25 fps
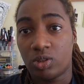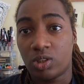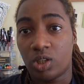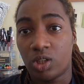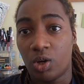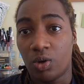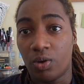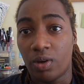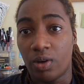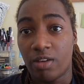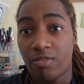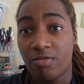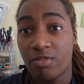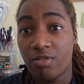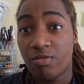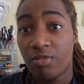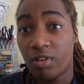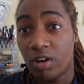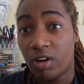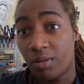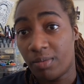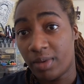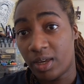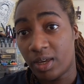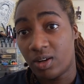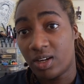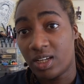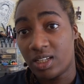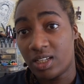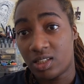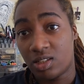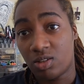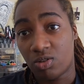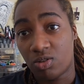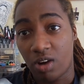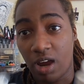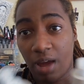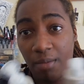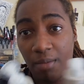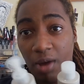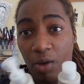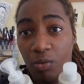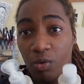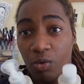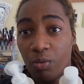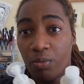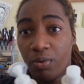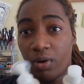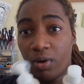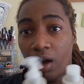So if you follow me on Instagram, I
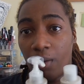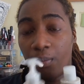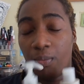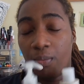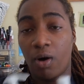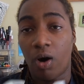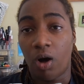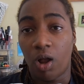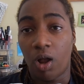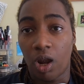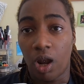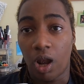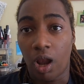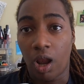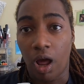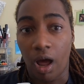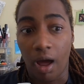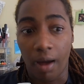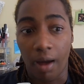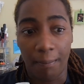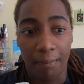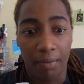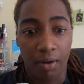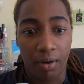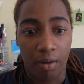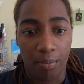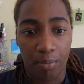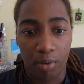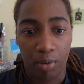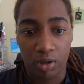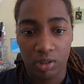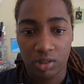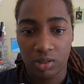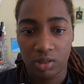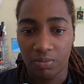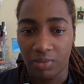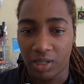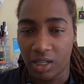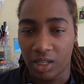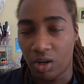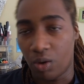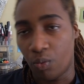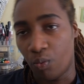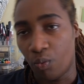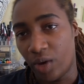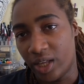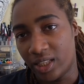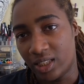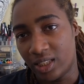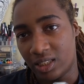will put a poll up possibly
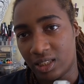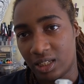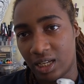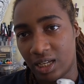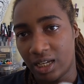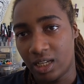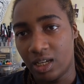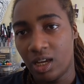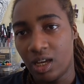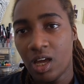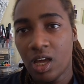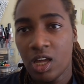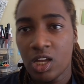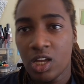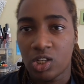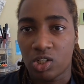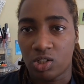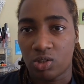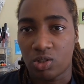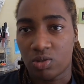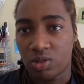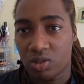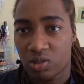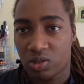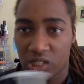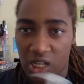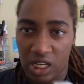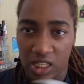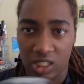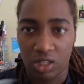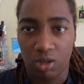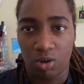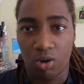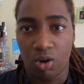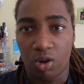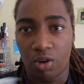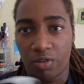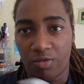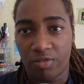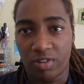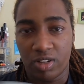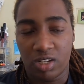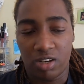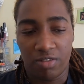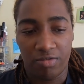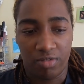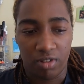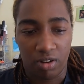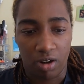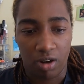on Wednesday, just yes or no for
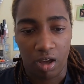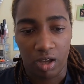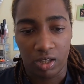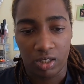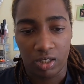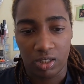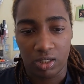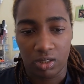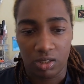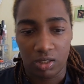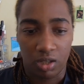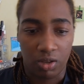different answers.